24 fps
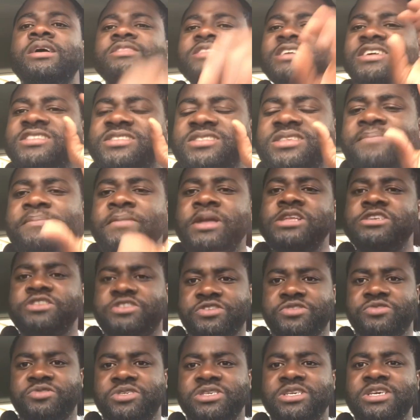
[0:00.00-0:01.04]
Just the
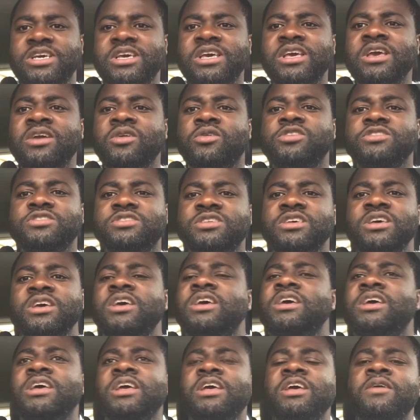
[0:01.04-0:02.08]
military, because
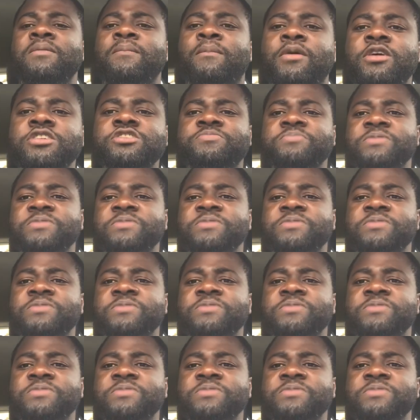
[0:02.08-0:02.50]
most